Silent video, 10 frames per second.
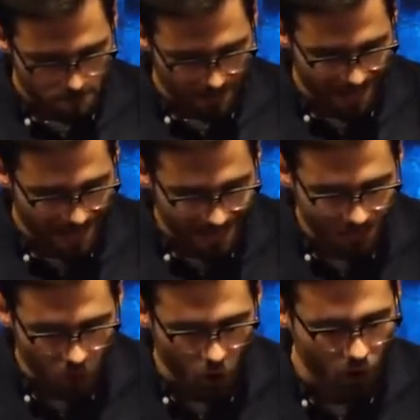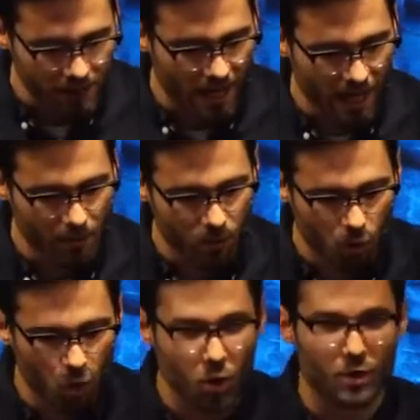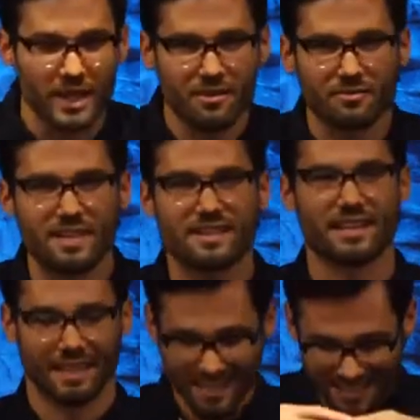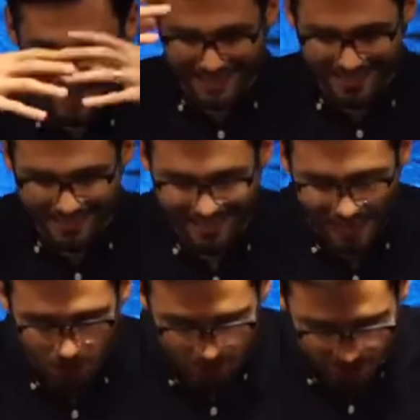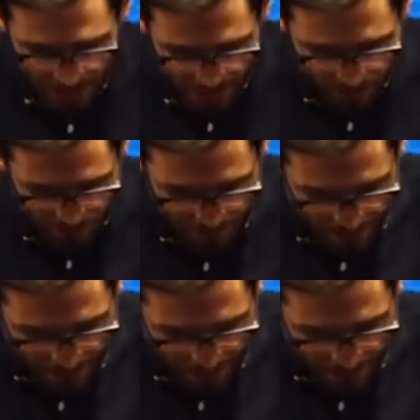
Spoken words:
he has all the time in the world. He invented it. He exists outside of it.